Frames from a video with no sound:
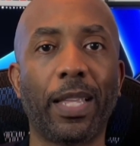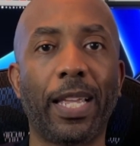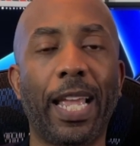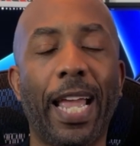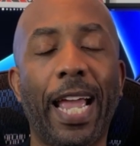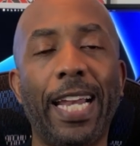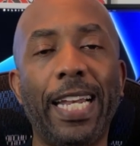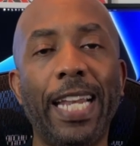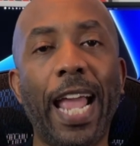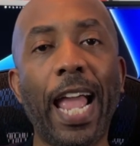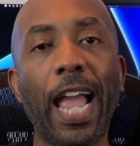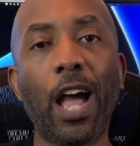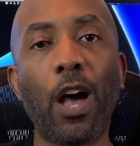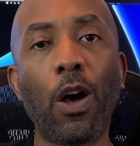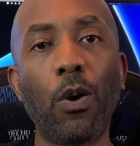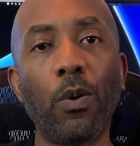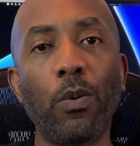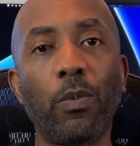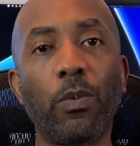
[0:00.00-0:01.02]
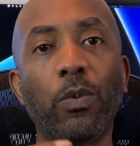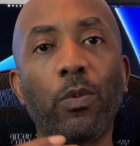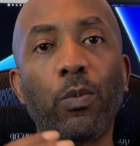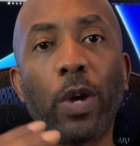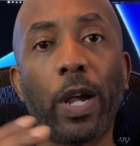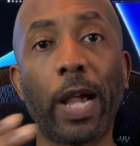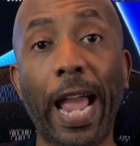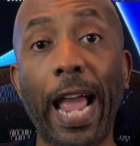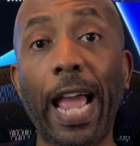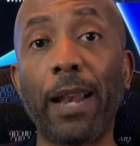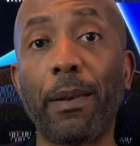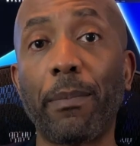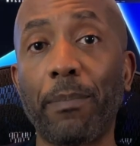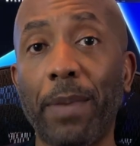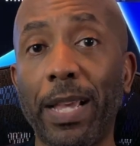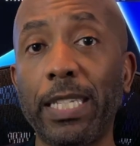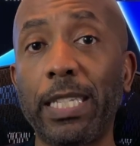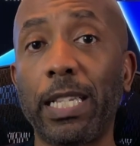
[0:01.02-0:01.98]
And now we're
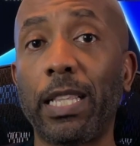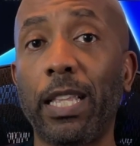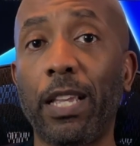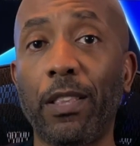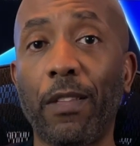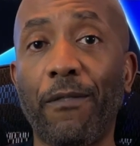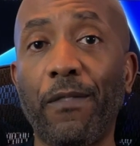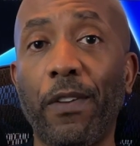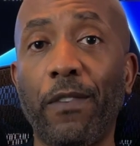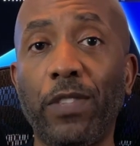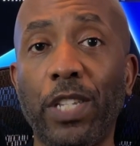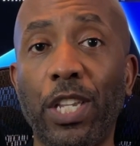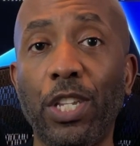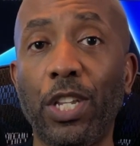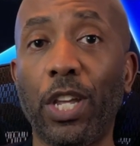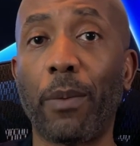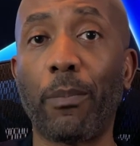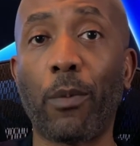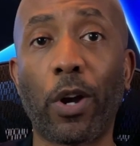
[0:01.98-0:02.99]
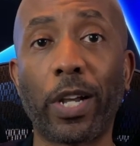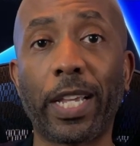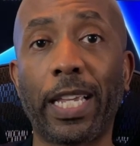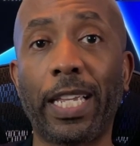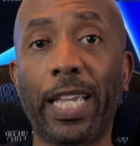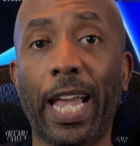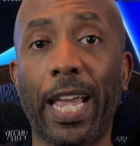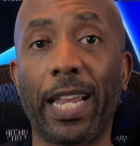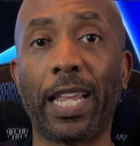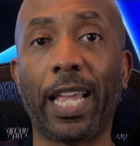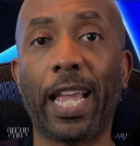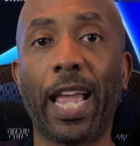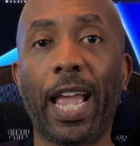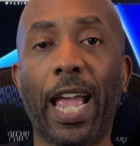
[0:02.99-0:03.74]
at basically the 15-year mark again.